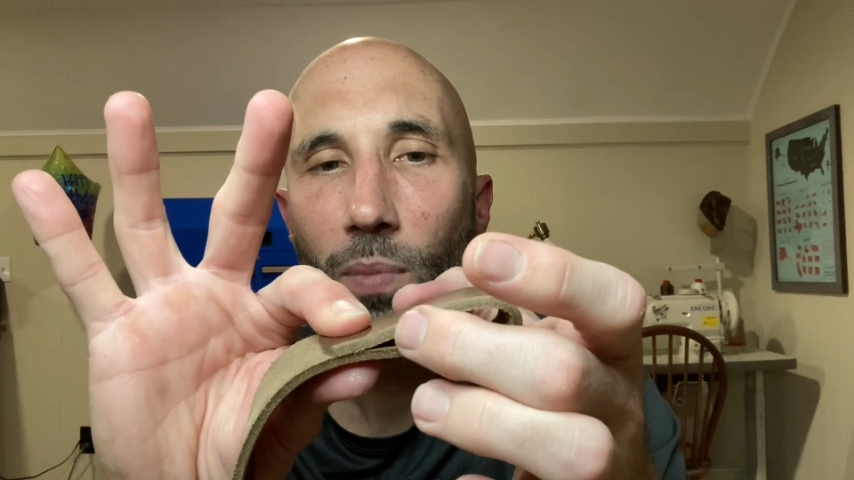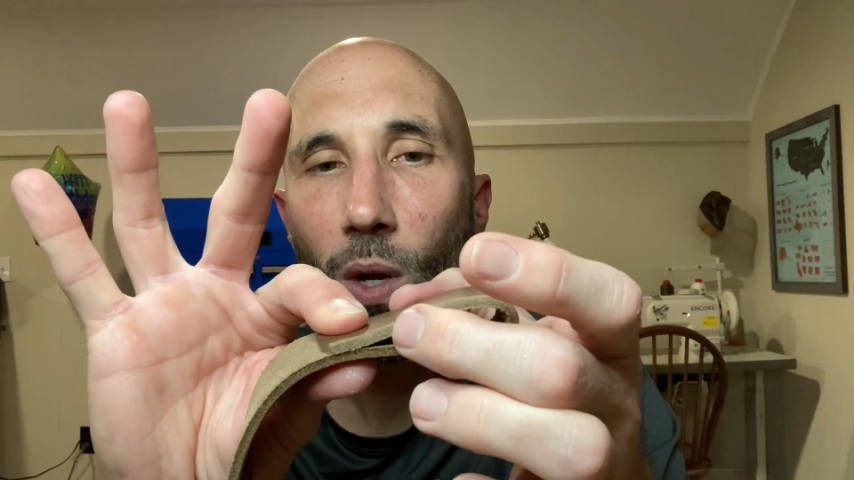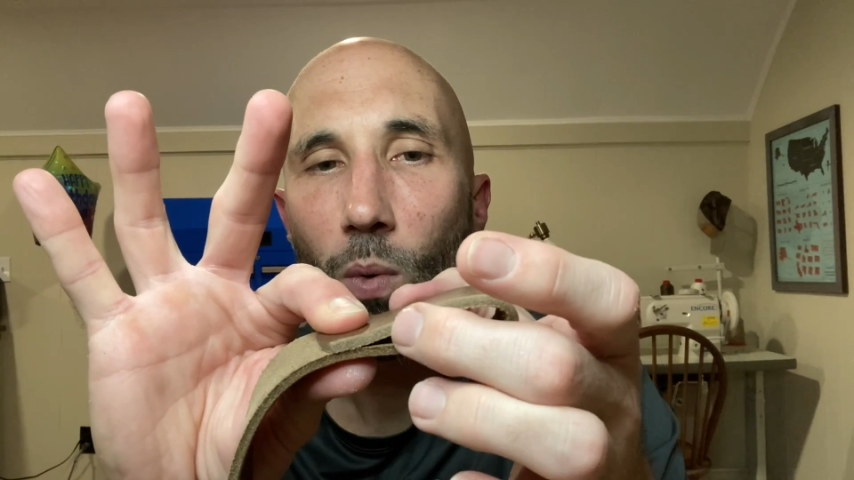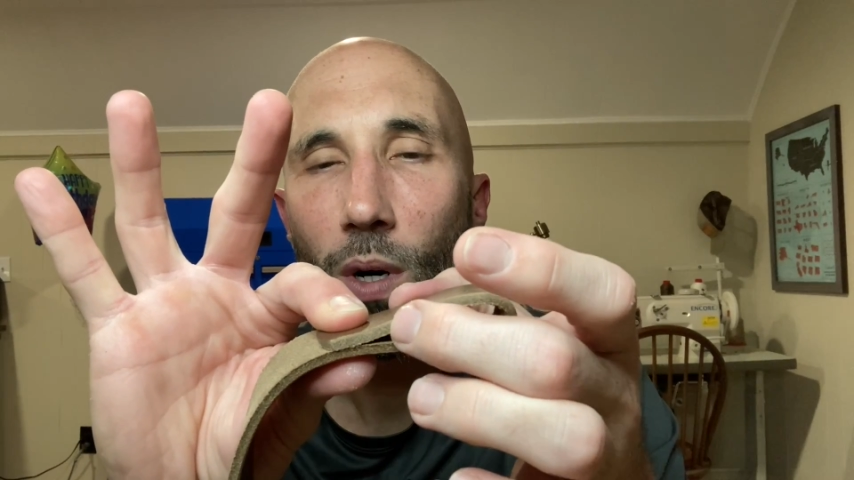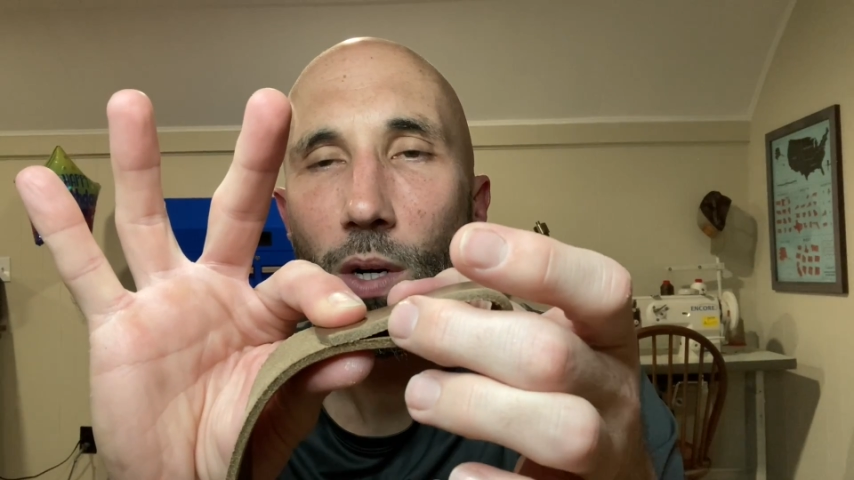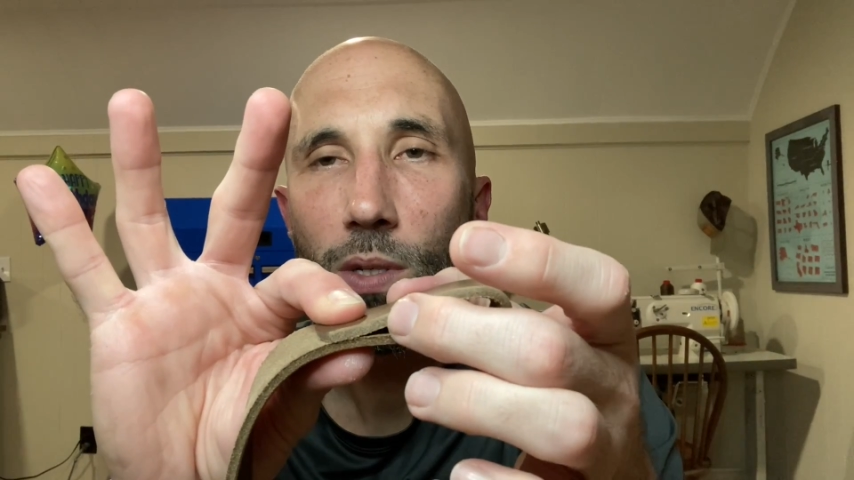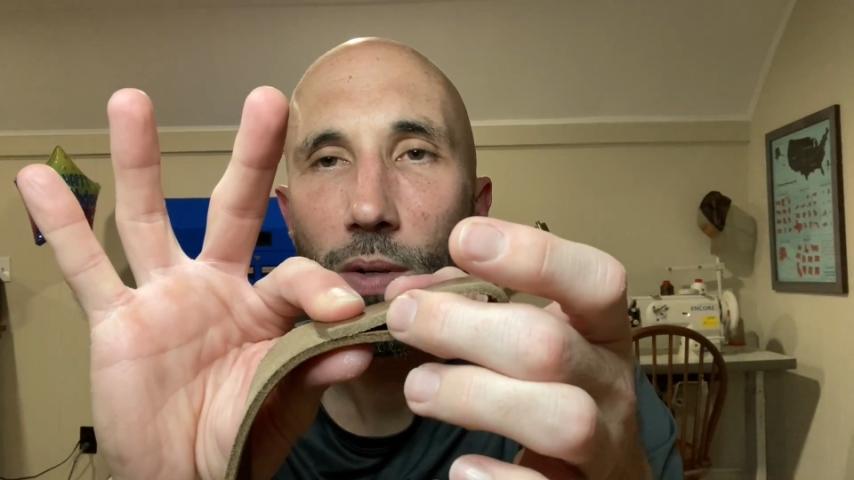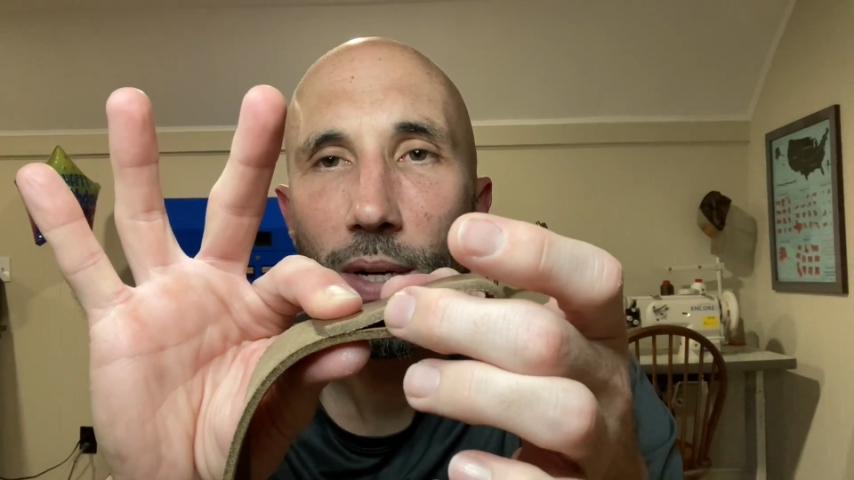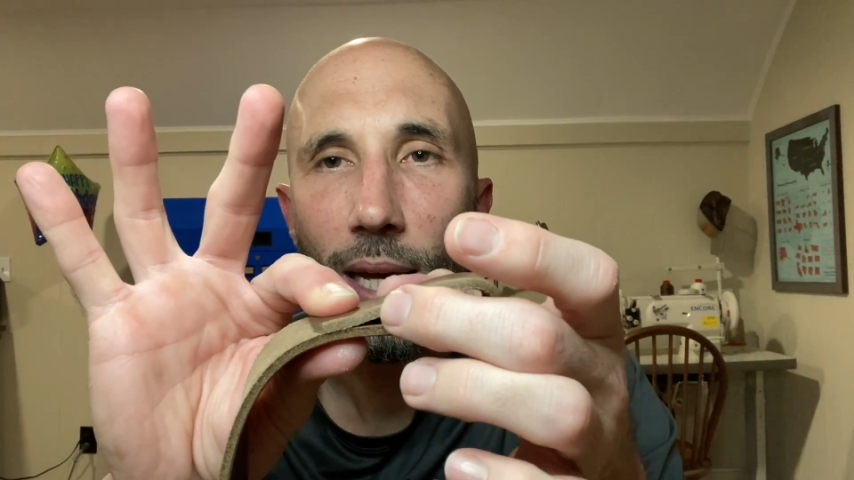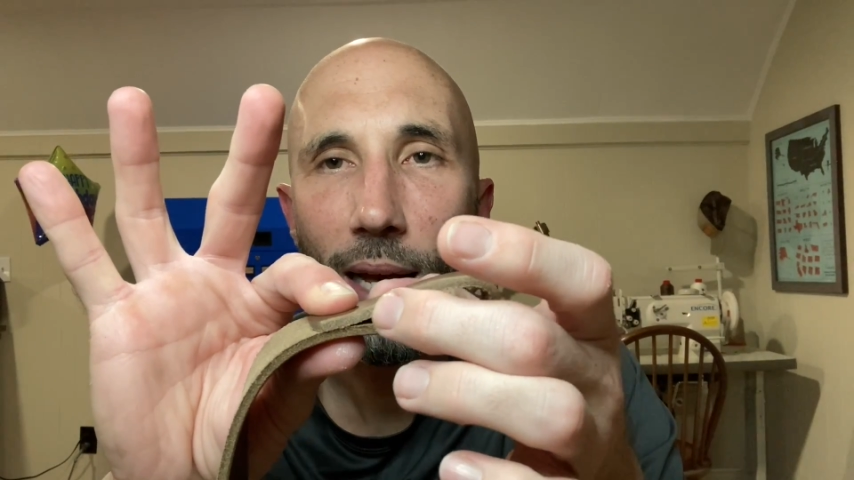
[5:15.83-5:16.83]
we're also
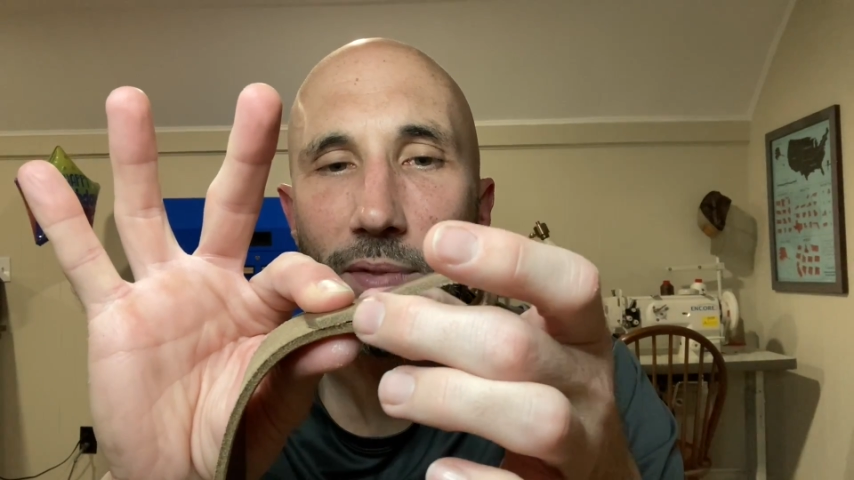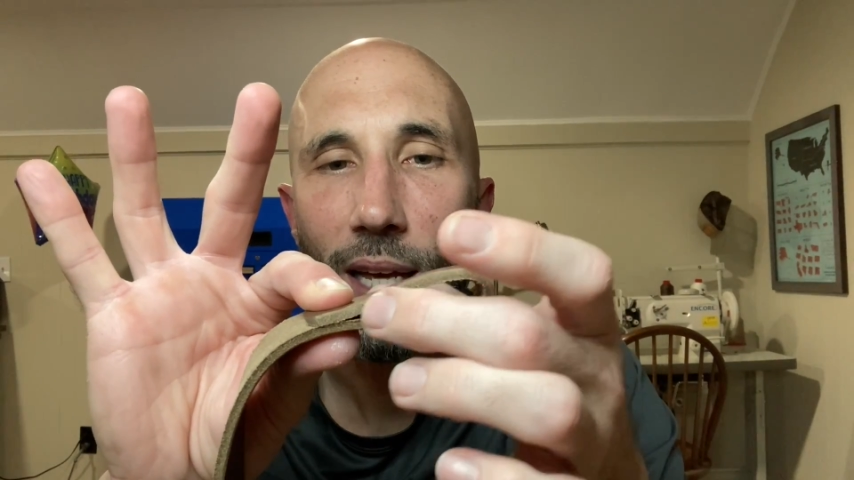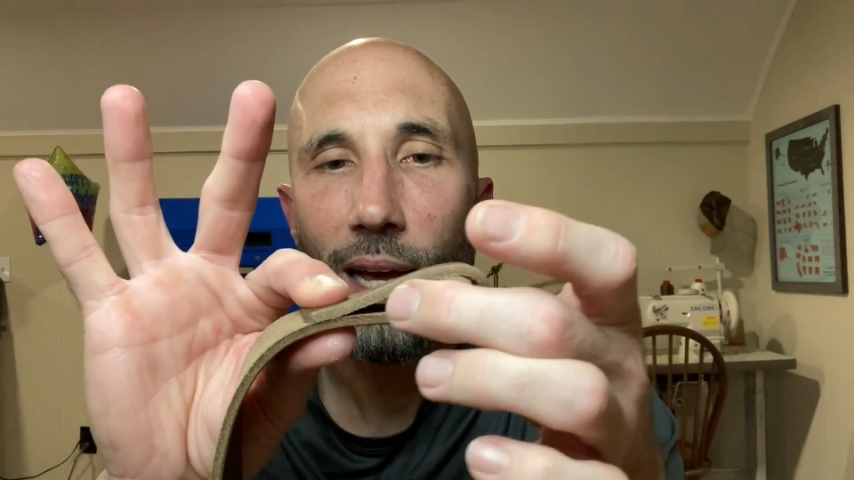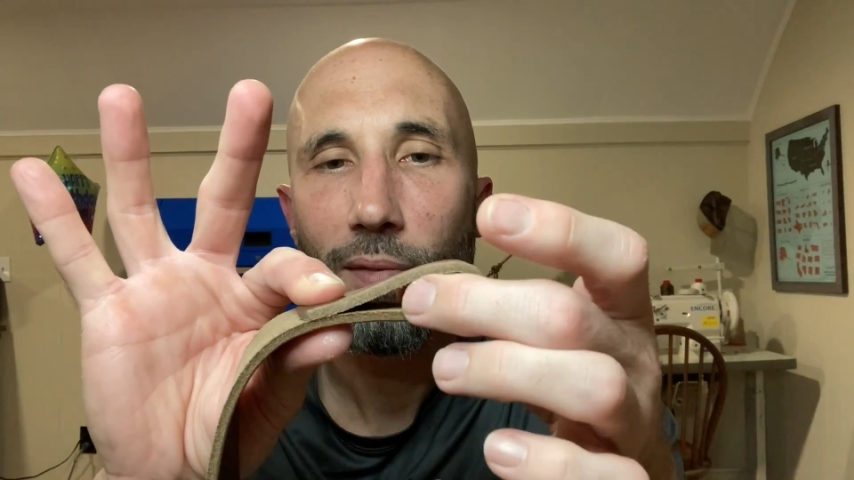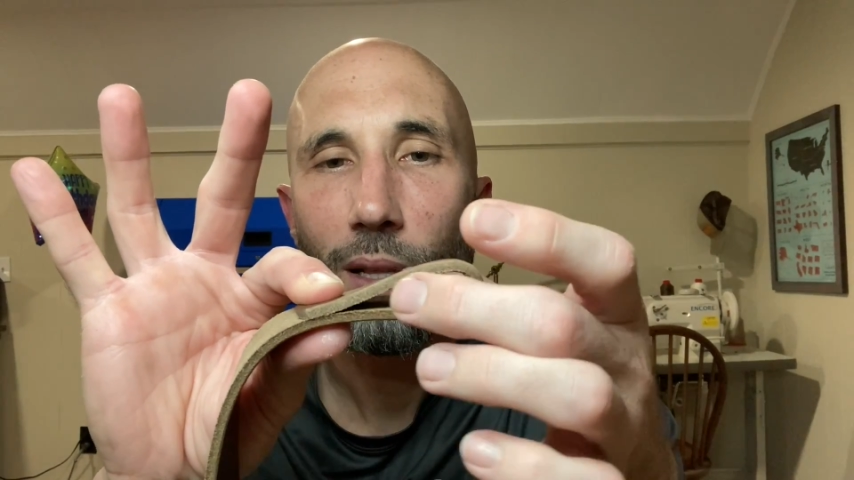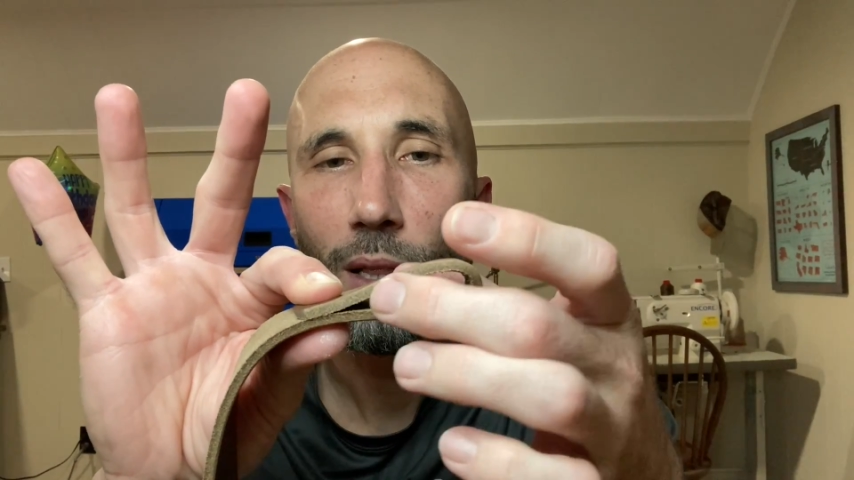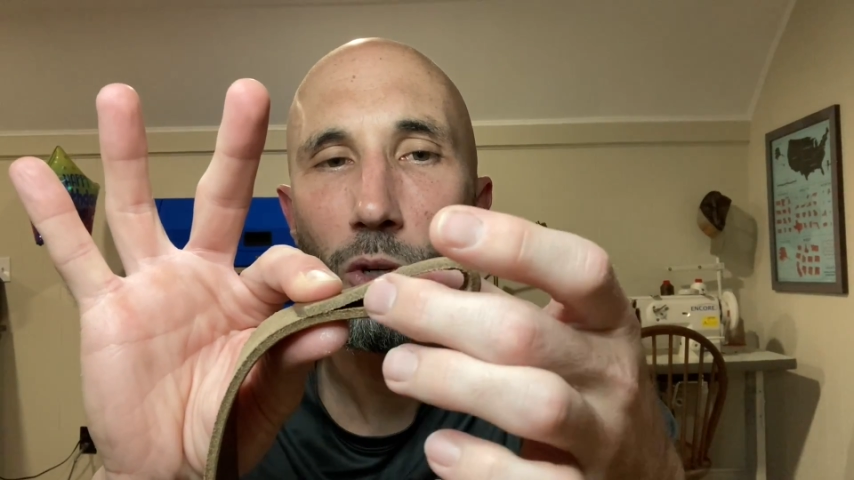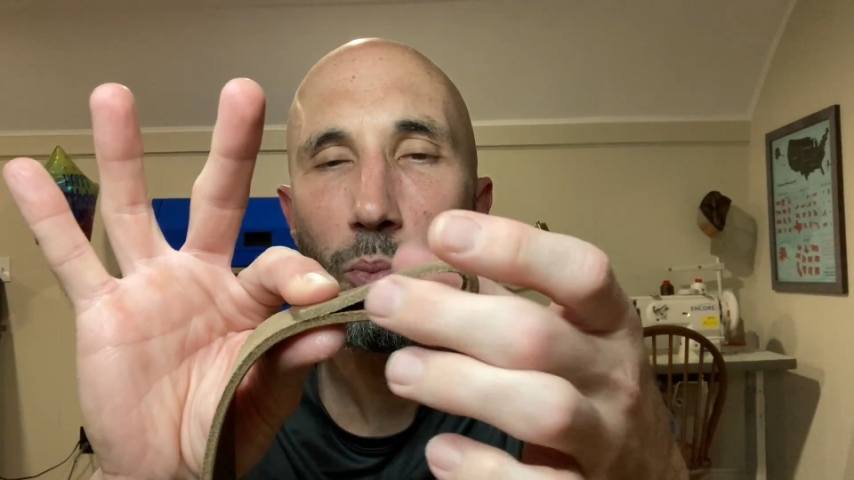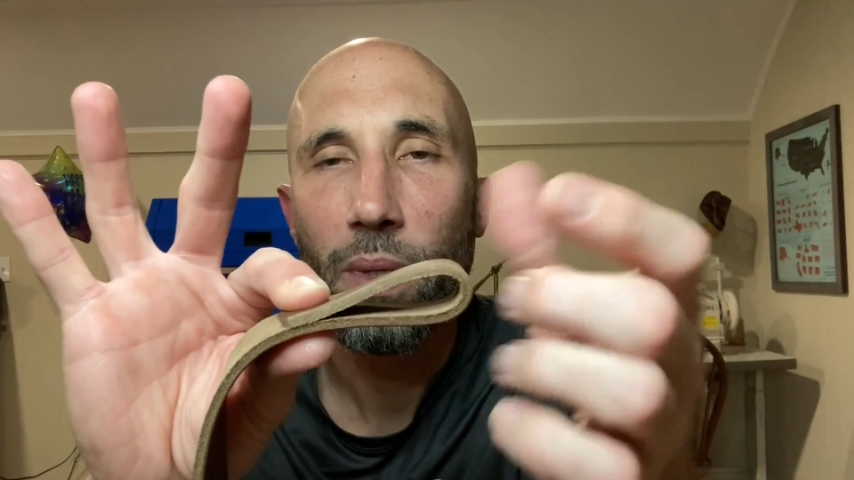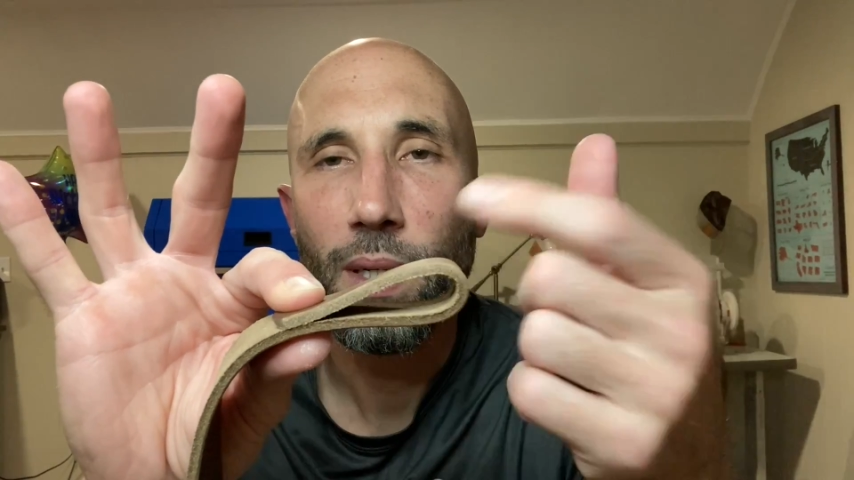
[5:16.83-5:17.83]
going to have a
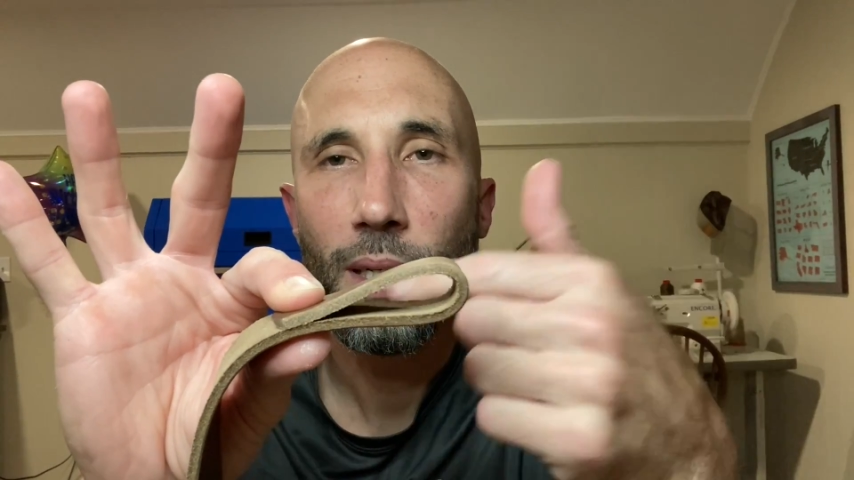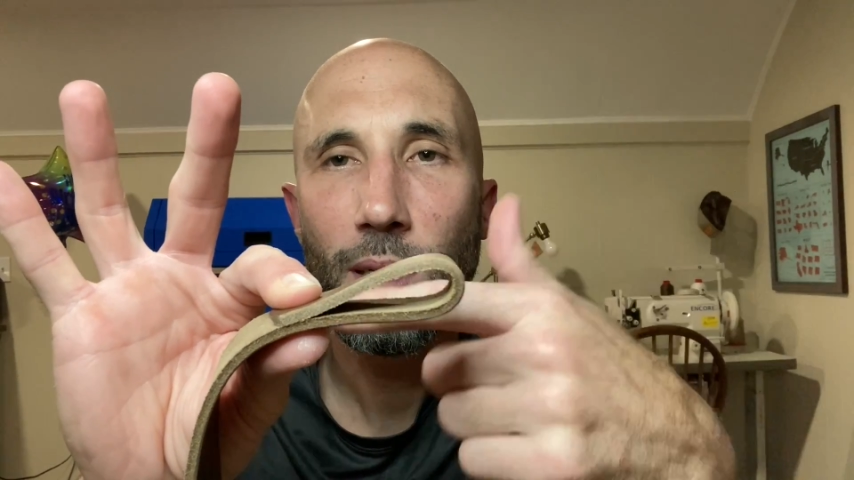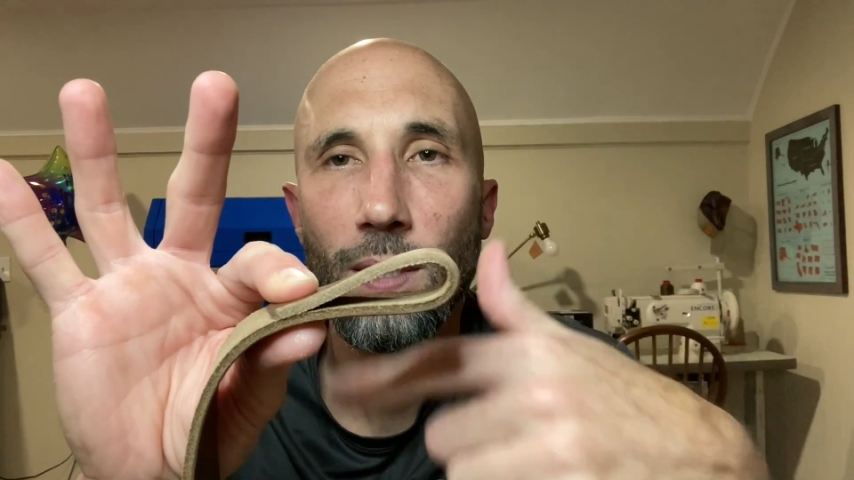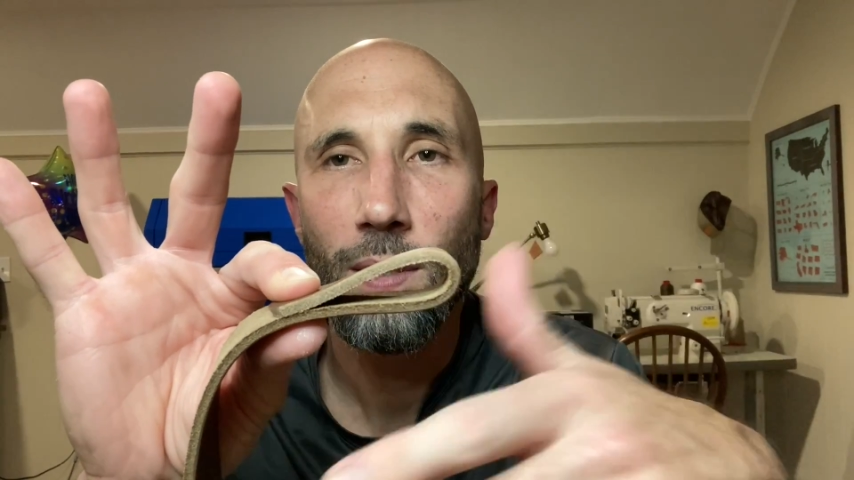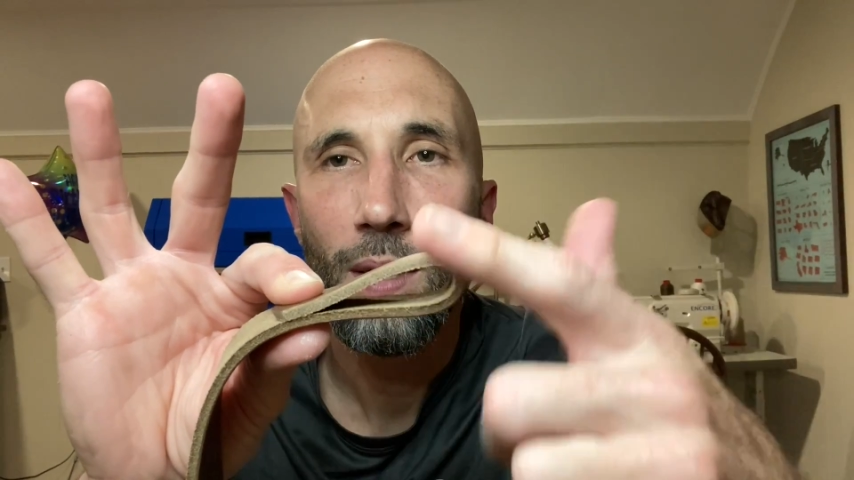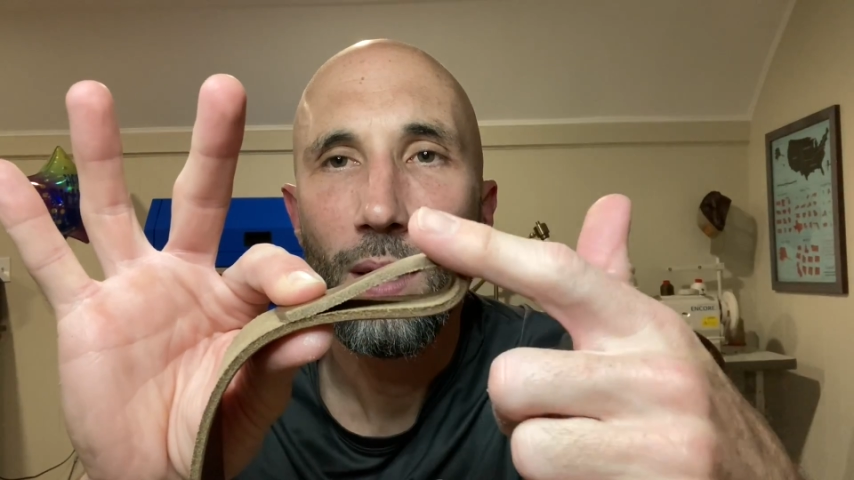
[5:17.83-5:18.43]
loop in here.